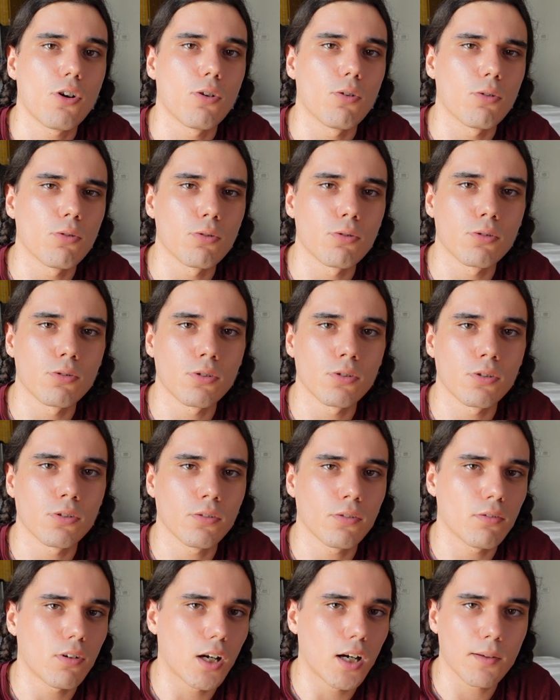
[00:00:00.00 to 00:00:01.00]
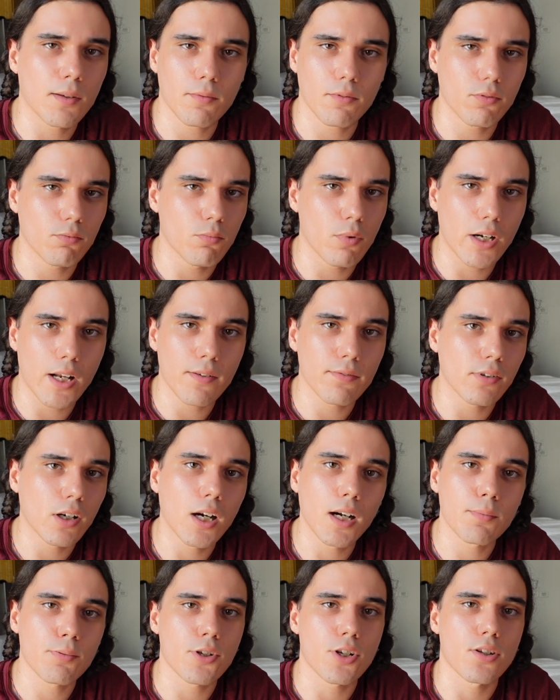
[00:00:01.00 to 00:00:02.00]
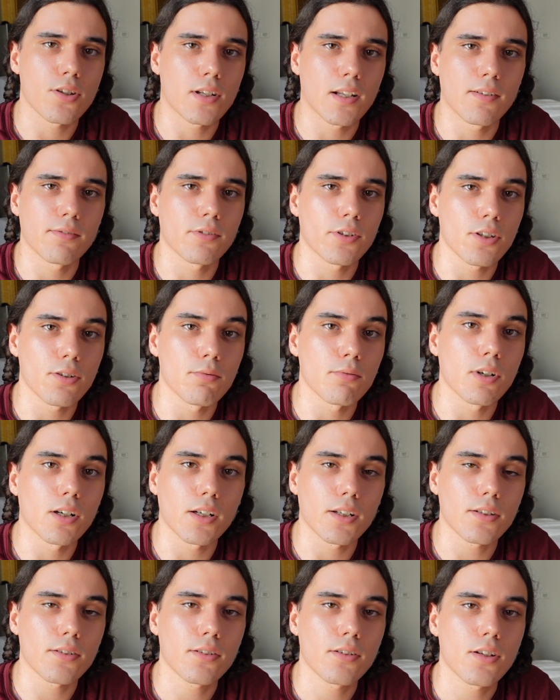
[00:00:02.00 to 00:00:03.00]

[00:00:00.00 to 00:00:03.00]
or whatever options level you want.